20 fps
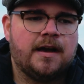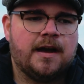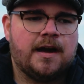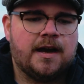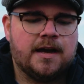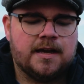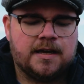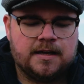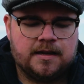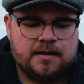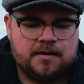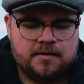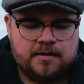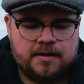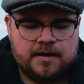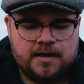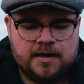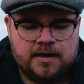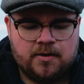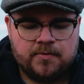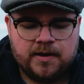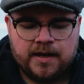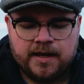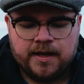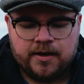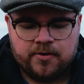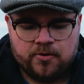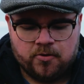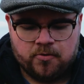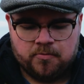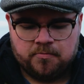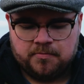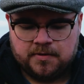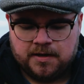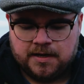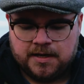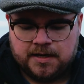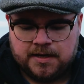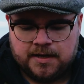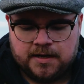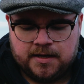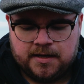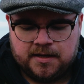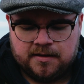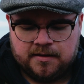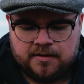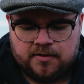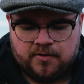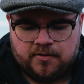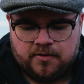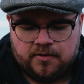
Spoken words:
When I get home, I